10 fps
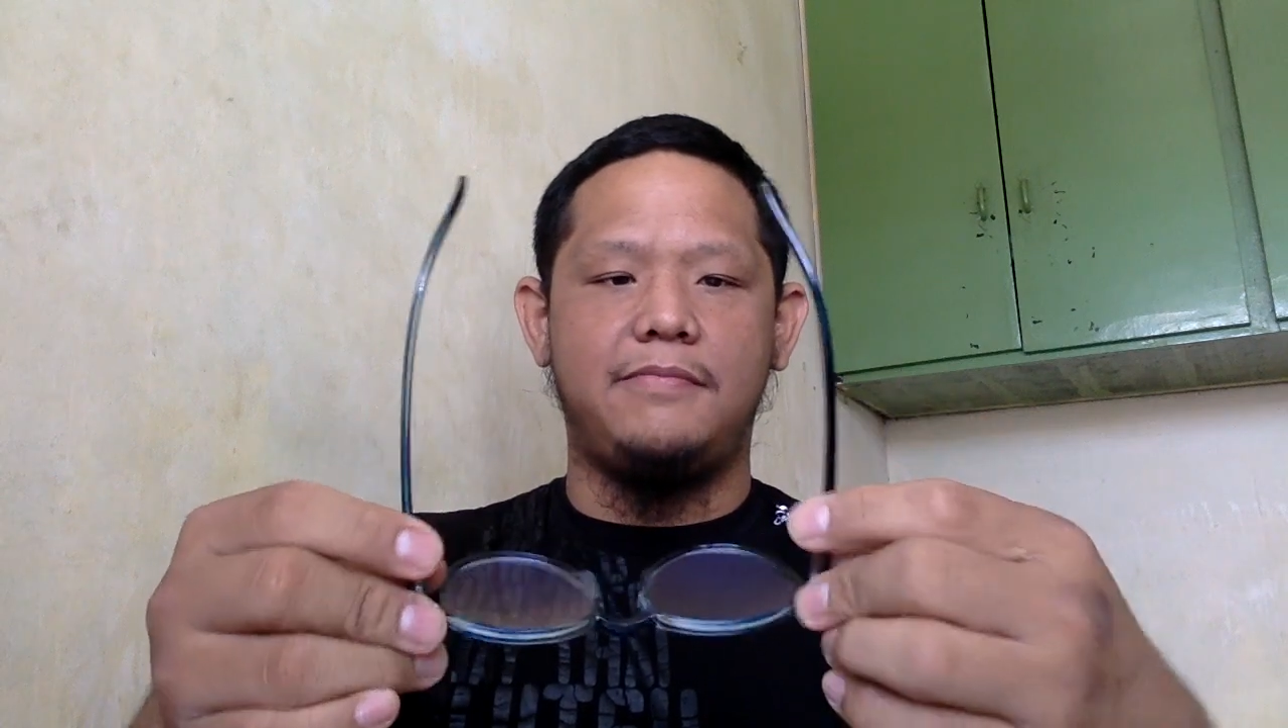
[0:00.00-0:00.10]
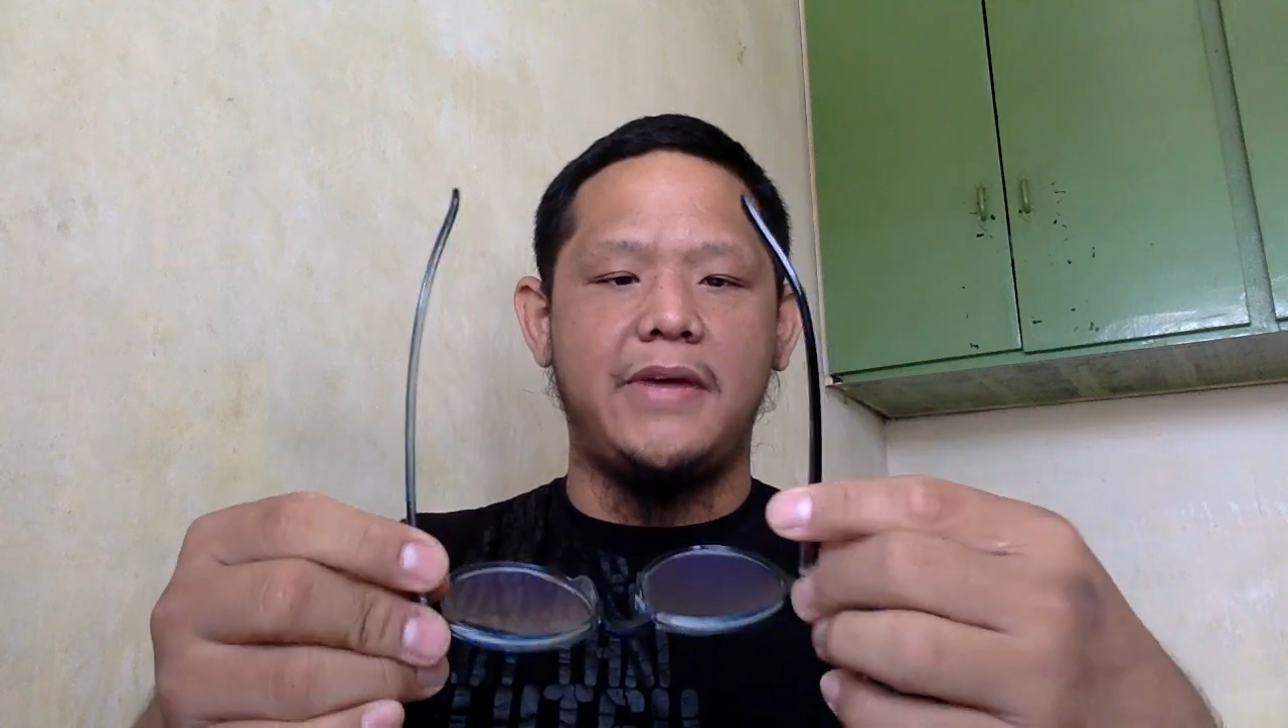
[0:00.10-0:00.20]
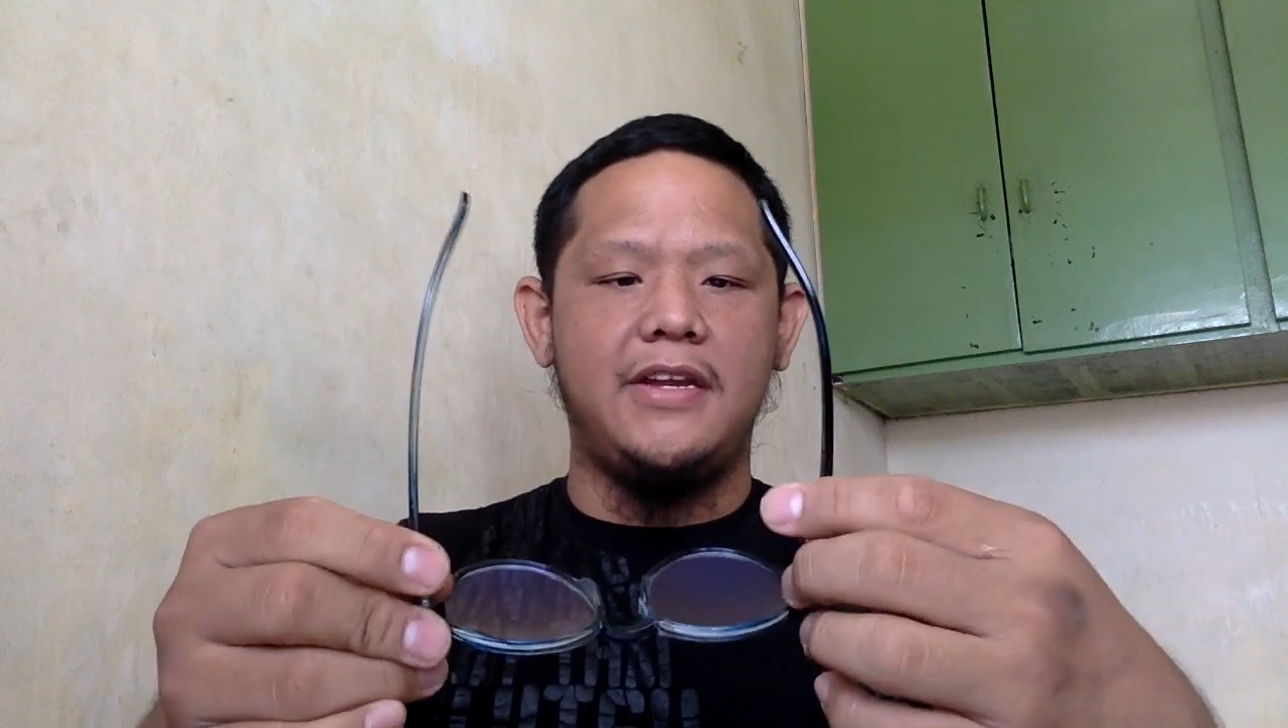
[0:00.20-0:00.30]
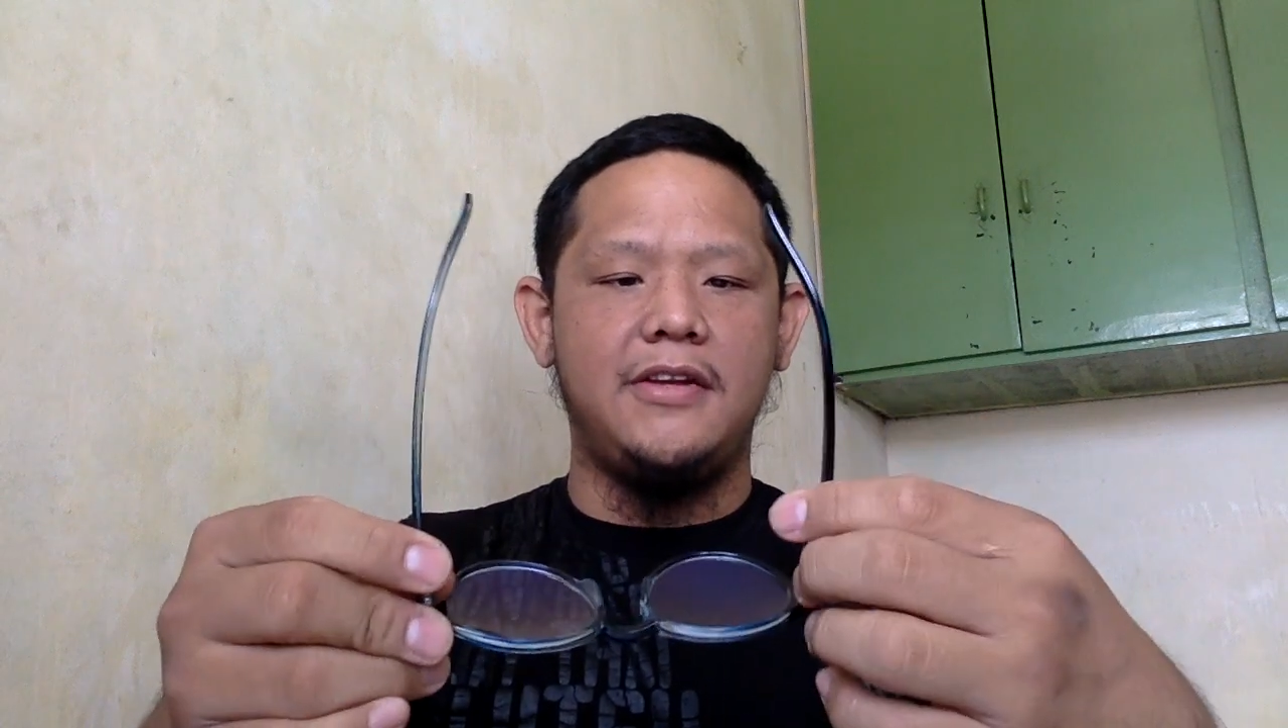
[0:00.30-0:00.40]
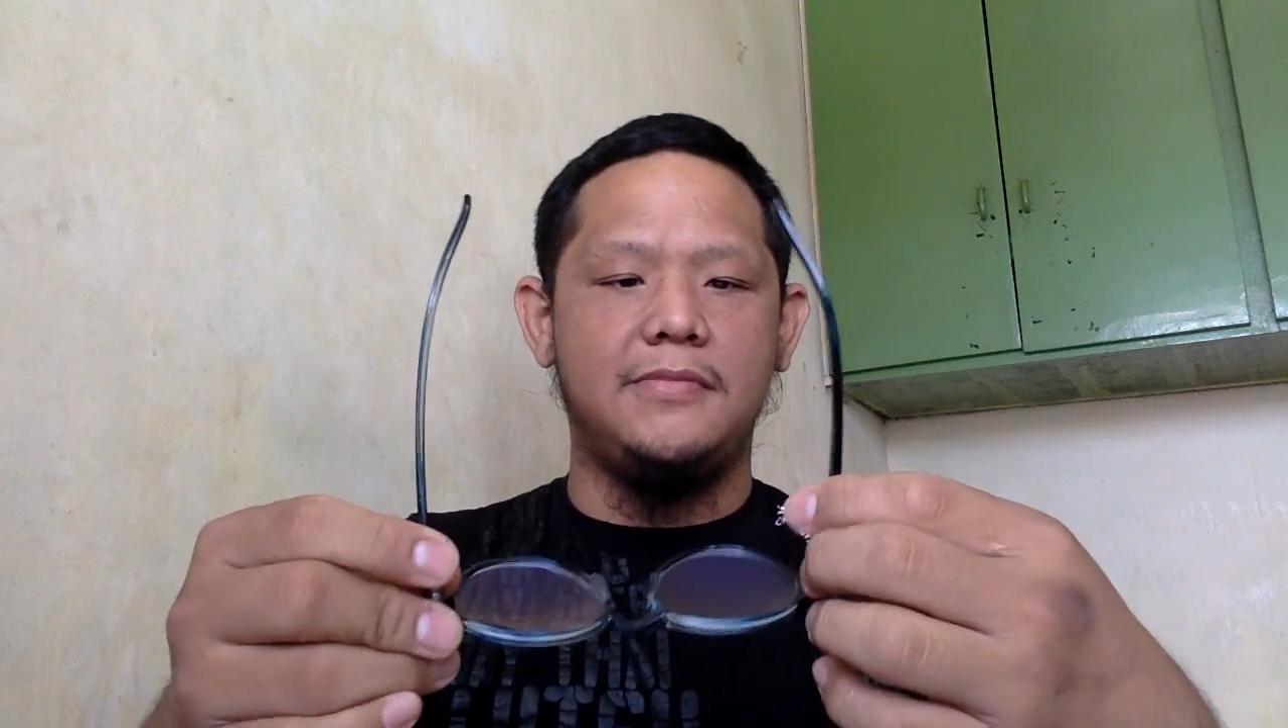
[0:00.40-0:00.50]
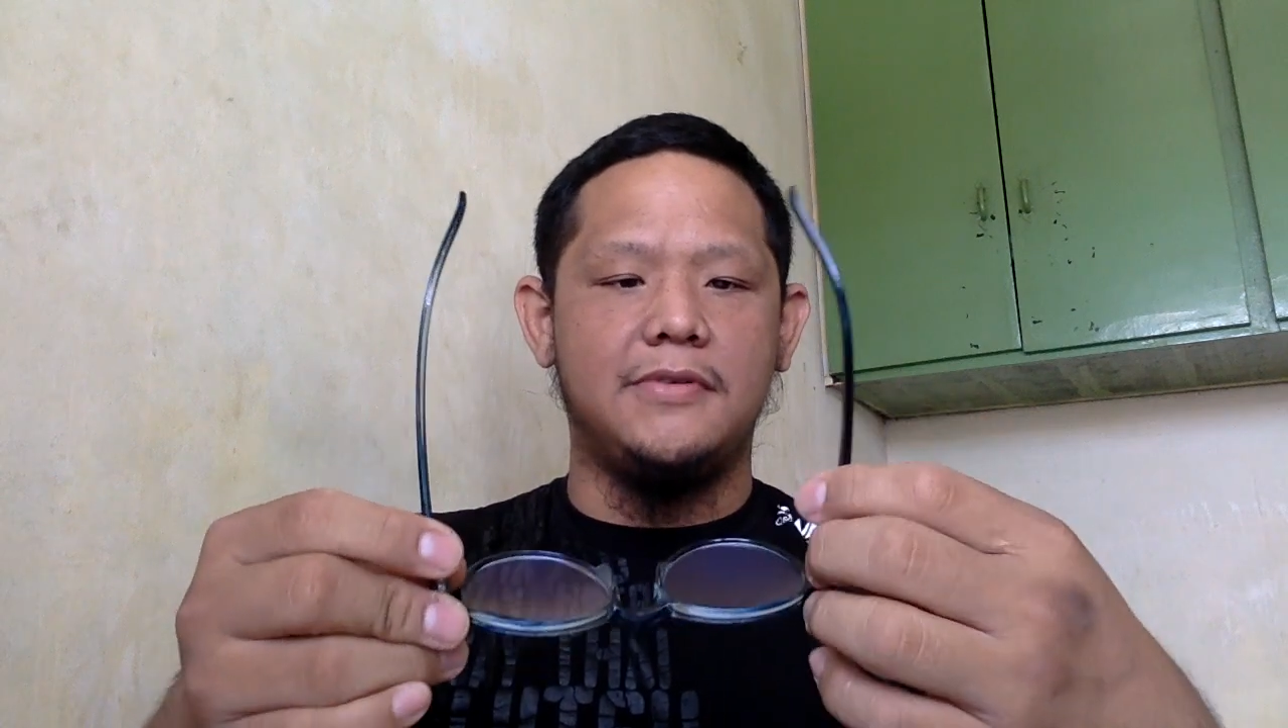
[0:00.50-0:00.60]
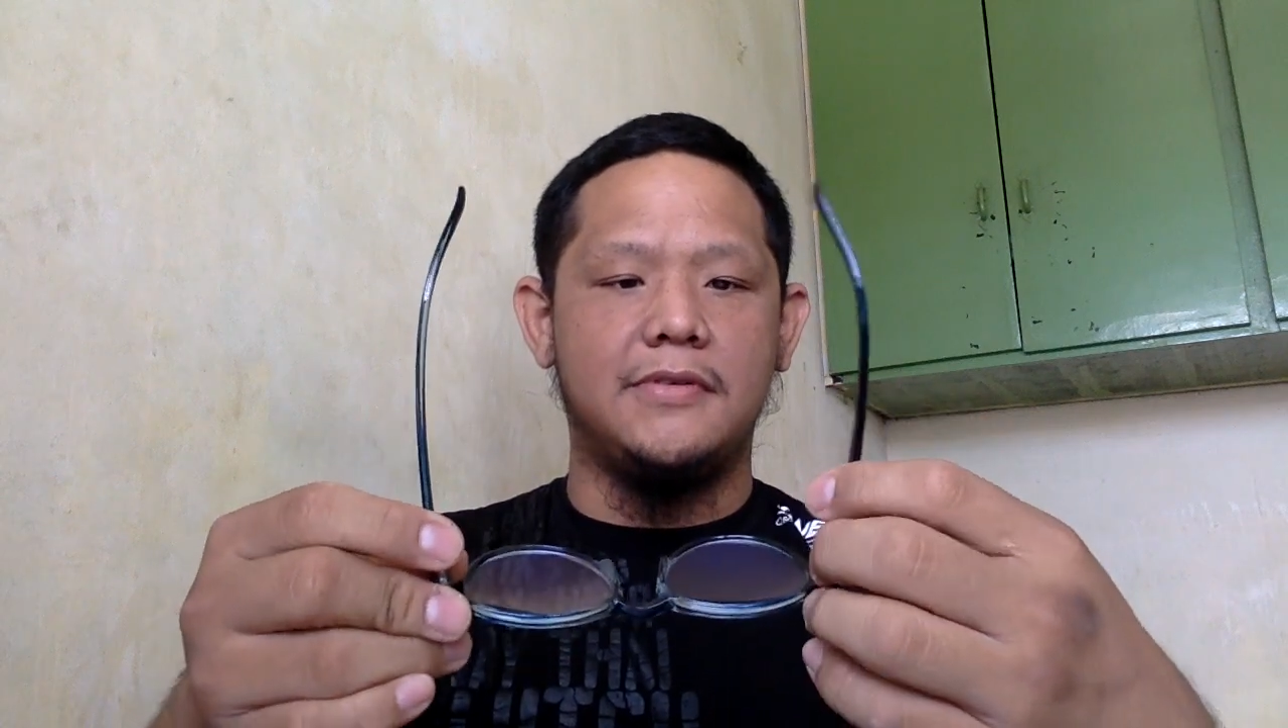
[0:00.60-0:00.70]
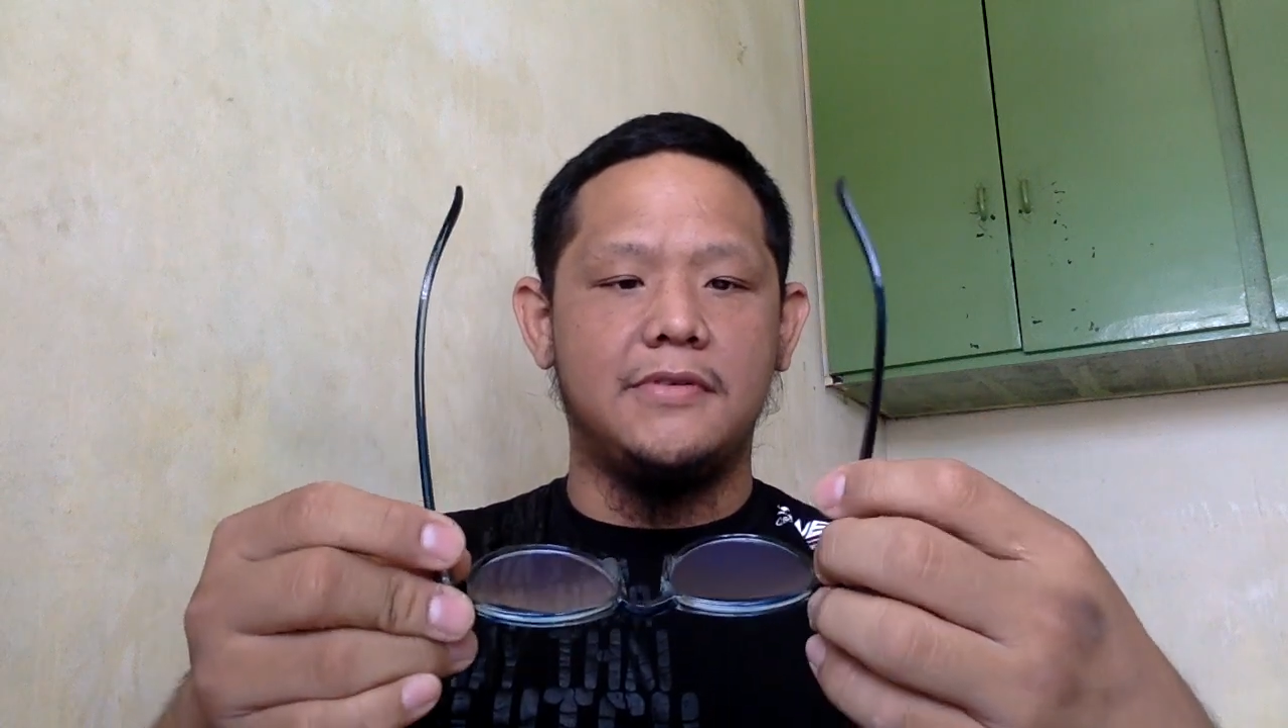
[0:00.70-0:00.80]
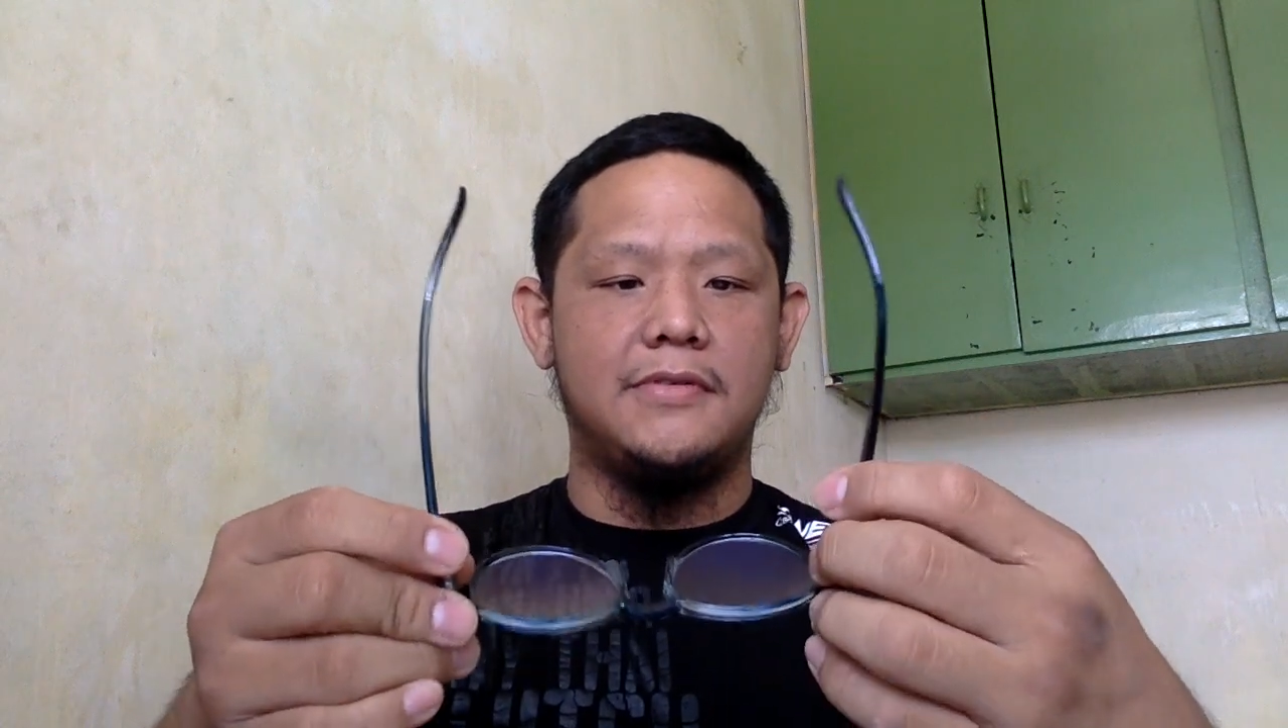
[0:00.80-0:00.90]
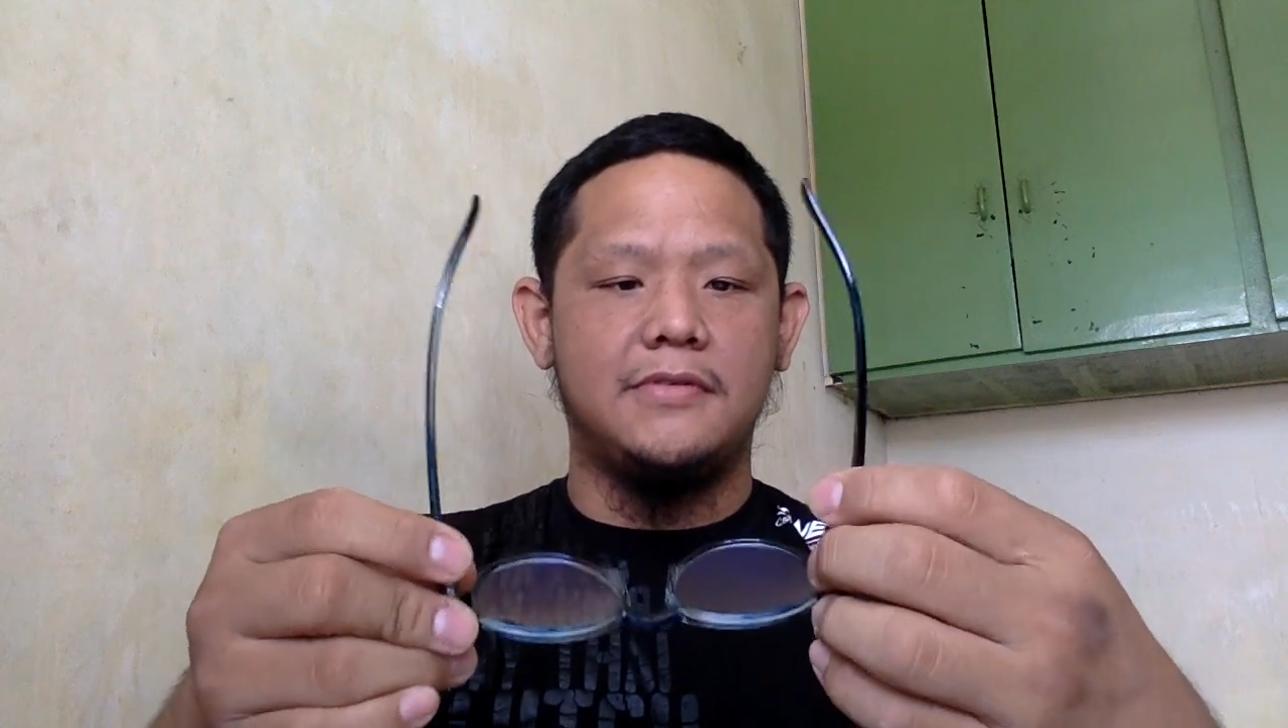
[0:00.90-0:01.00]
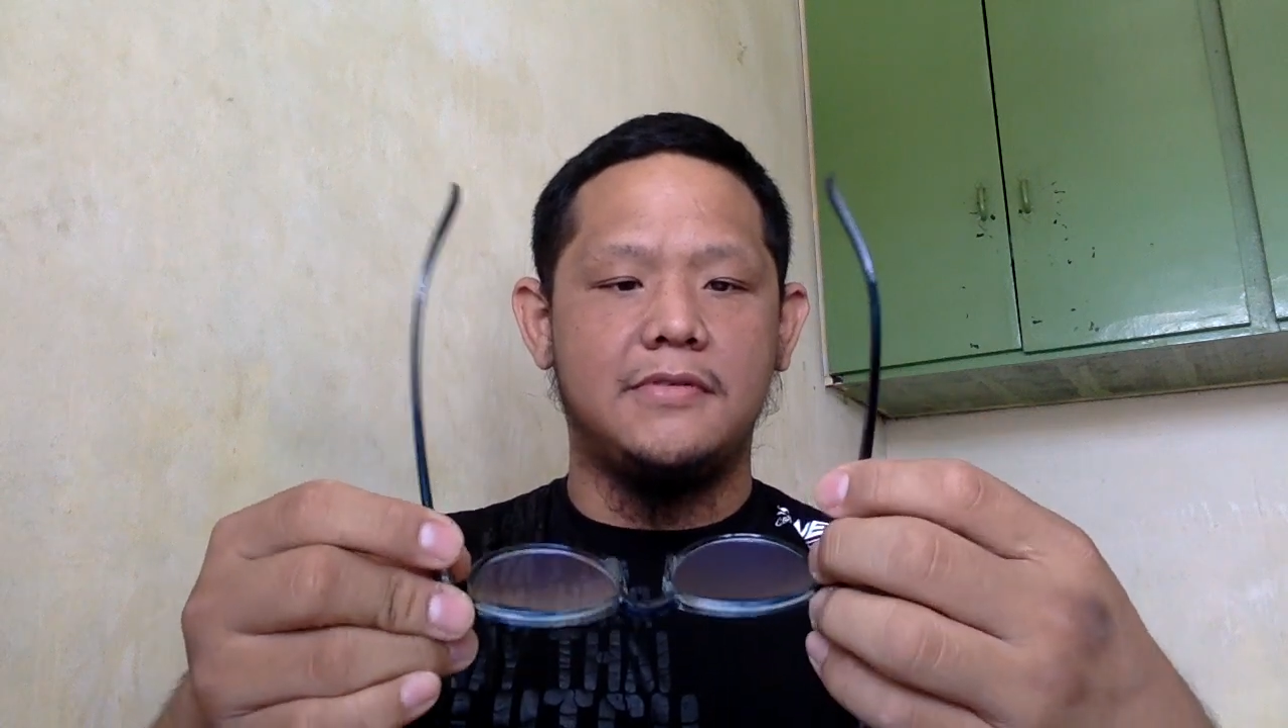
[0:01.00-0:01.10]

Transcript: bendable.